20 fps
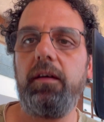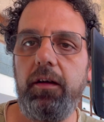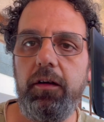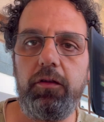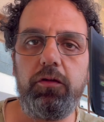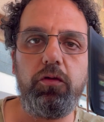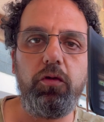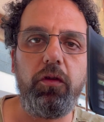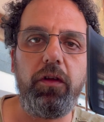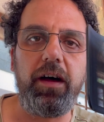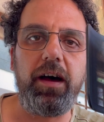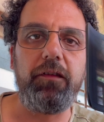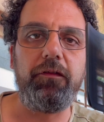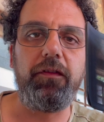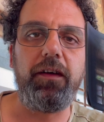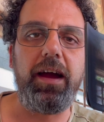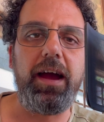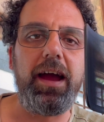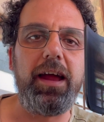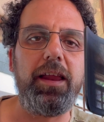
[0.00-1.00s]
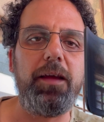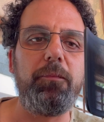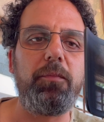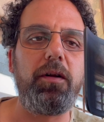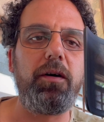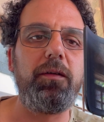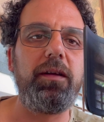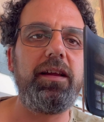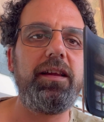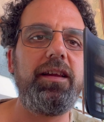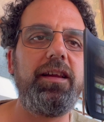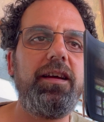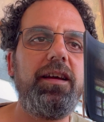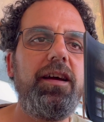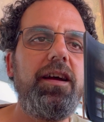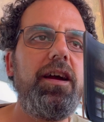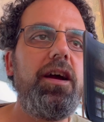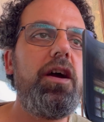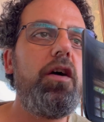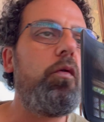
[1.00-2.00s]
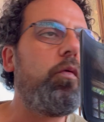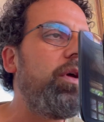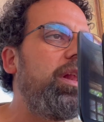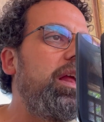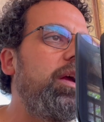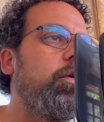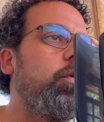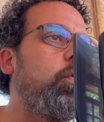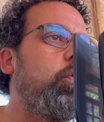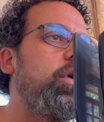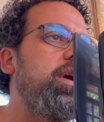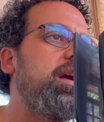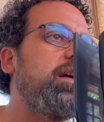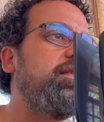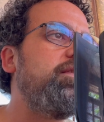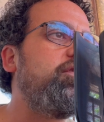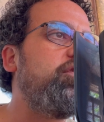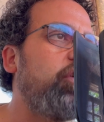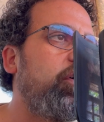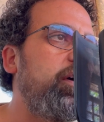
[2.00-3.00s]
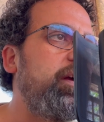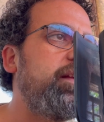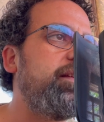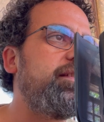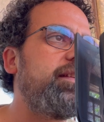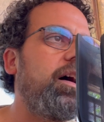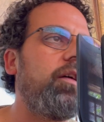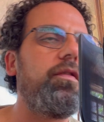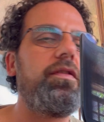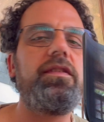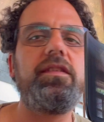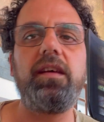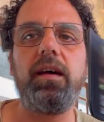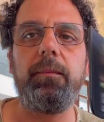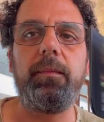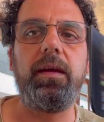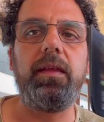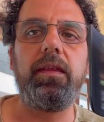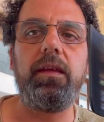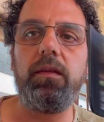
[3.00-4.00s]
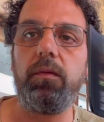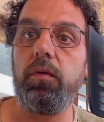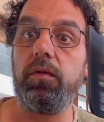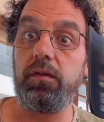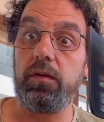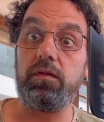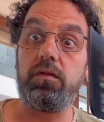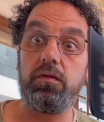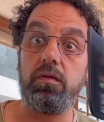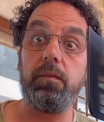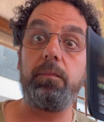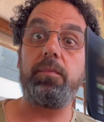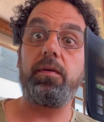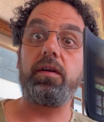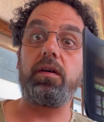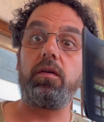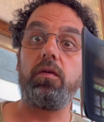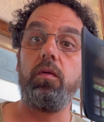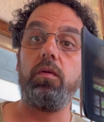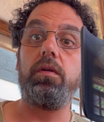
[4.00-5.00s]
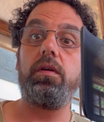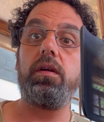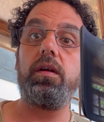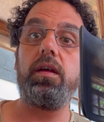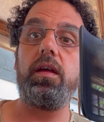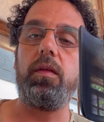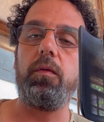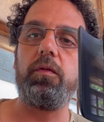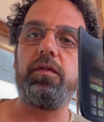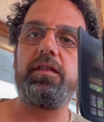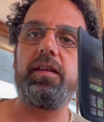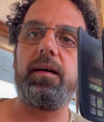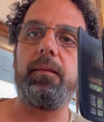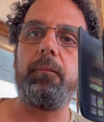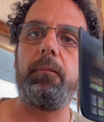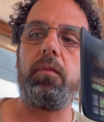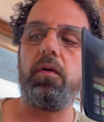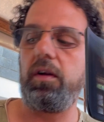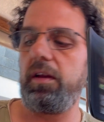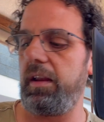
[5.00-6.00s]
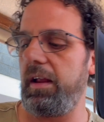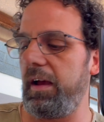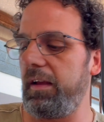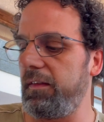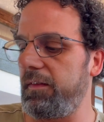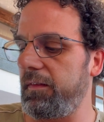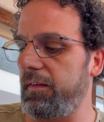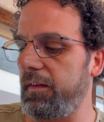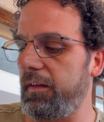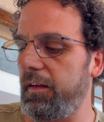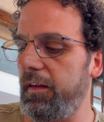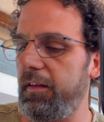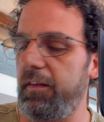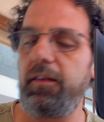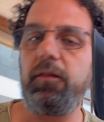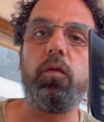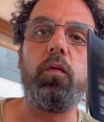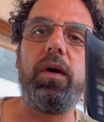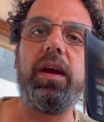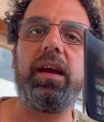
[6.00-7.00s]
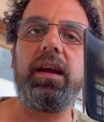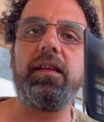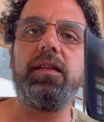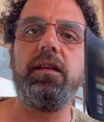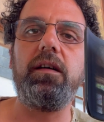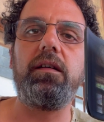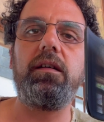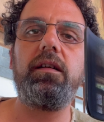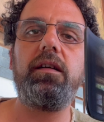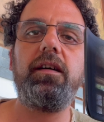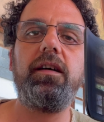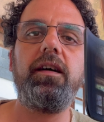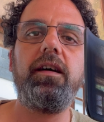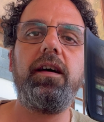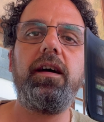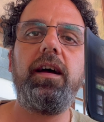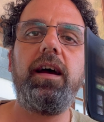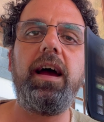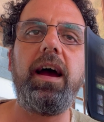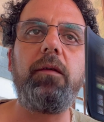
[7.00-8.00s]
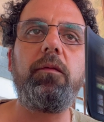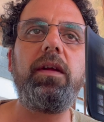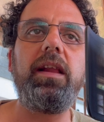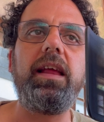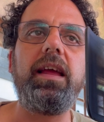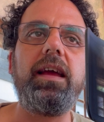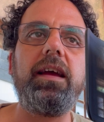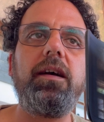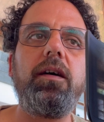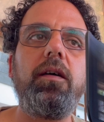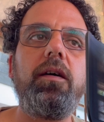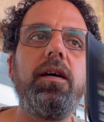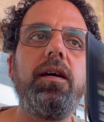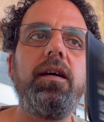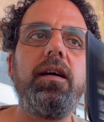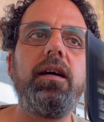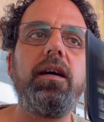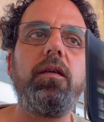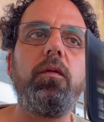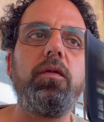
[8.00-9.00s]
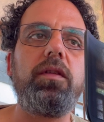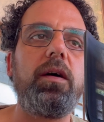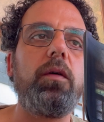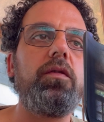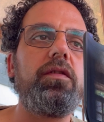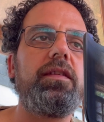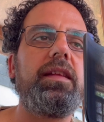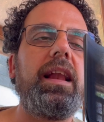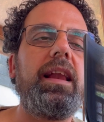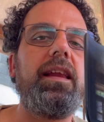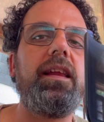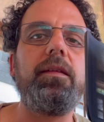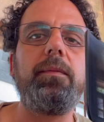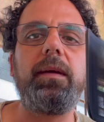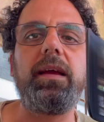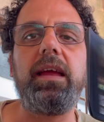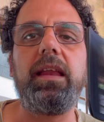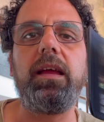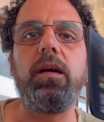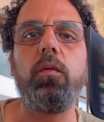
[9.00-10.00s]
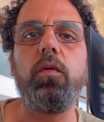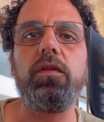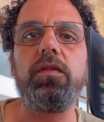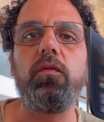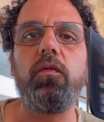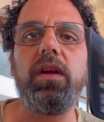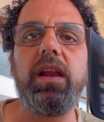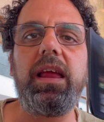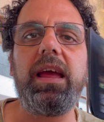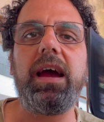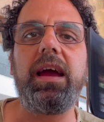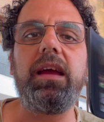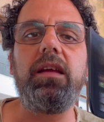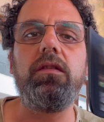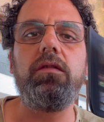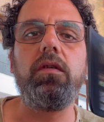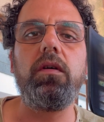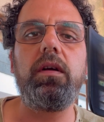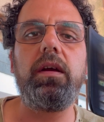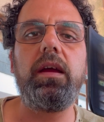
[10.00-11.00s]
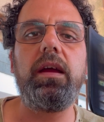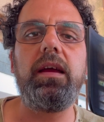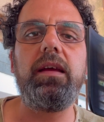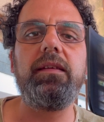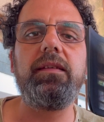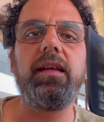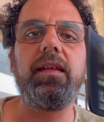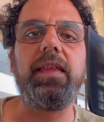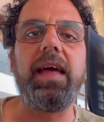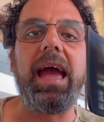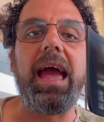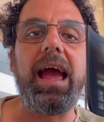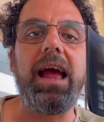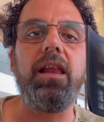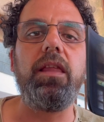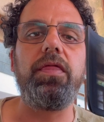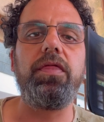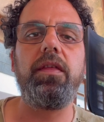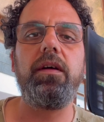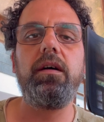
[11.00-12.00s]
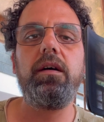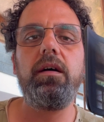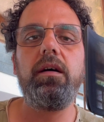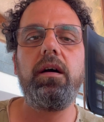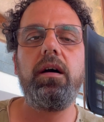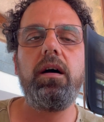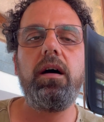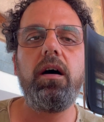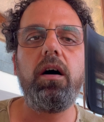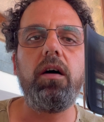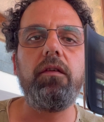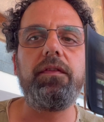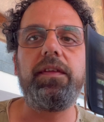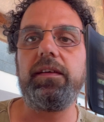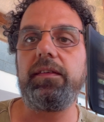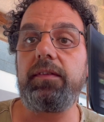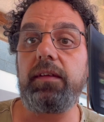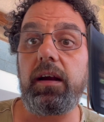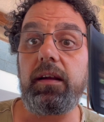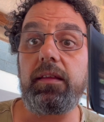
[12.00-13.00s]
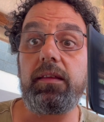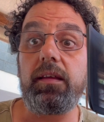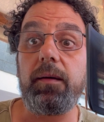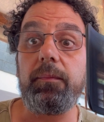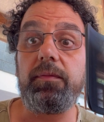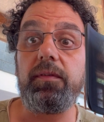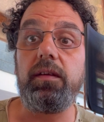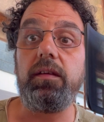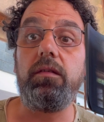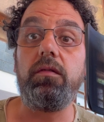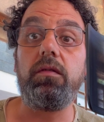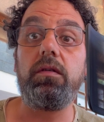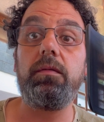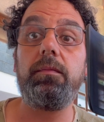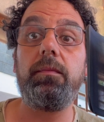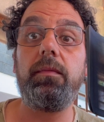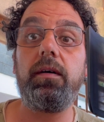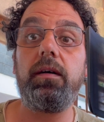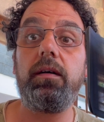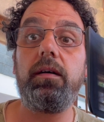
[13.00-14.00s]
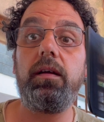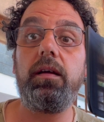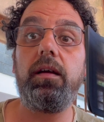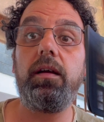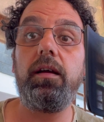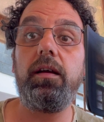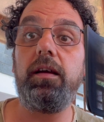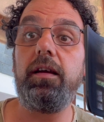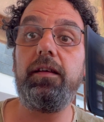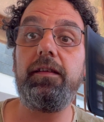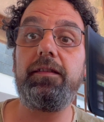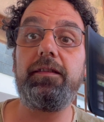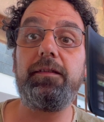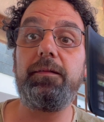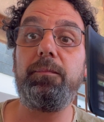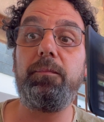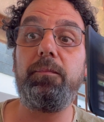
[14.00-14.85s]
you don't have any problem. Really, we enjoy South Summit. It was super cool. It was a very nice week there. And really, what I was telling at the beginning, what really I enjoy is that the health of the startups in Europe is